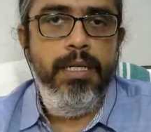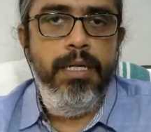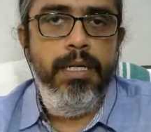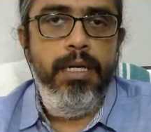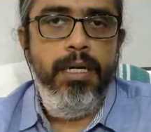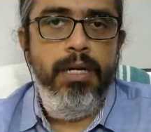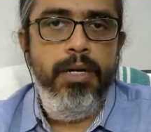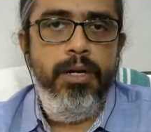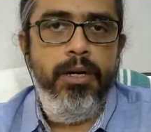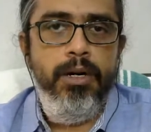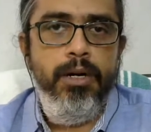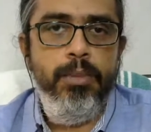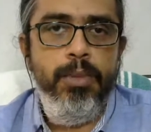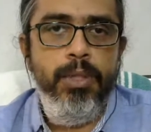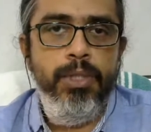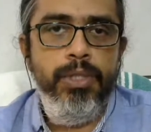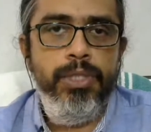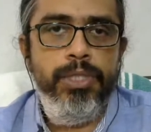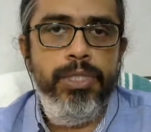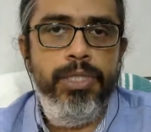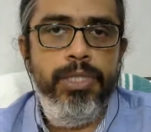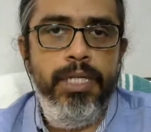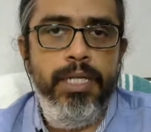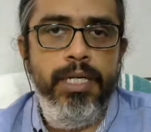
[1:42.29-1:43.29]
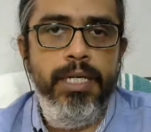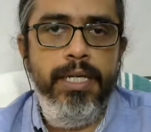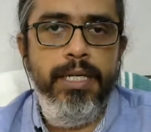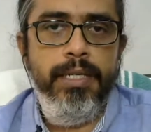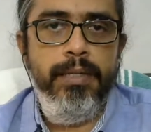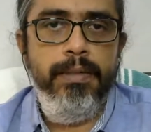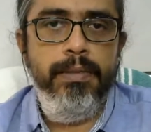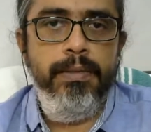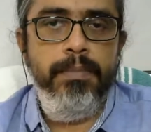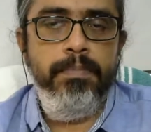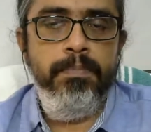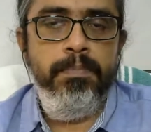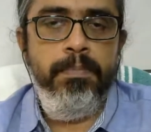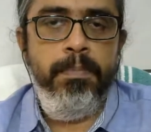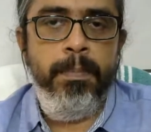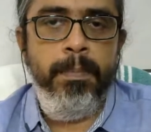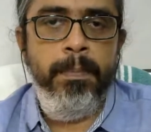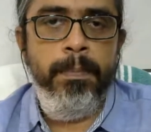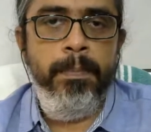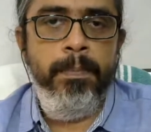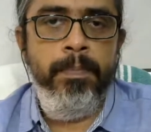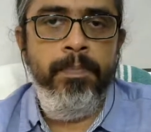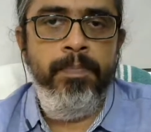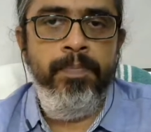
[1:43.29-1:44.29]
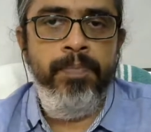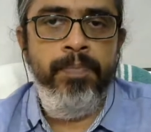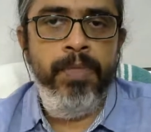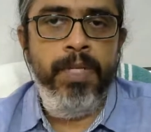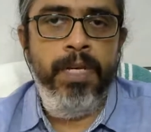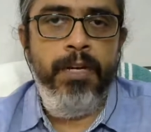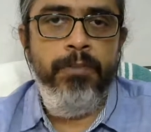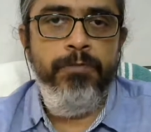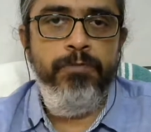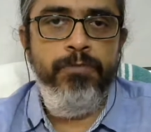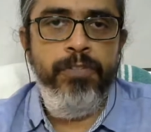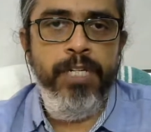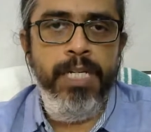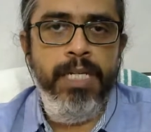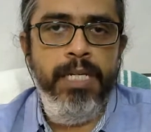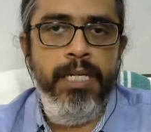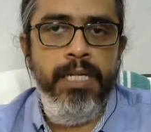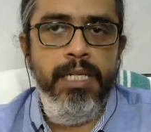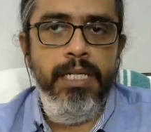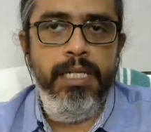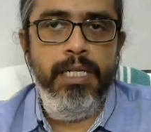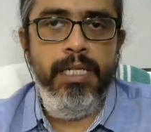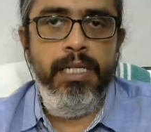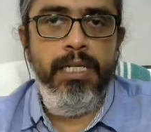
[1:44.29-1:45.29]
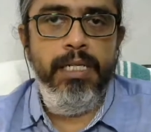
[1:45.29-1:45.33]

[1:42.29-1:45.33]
almost every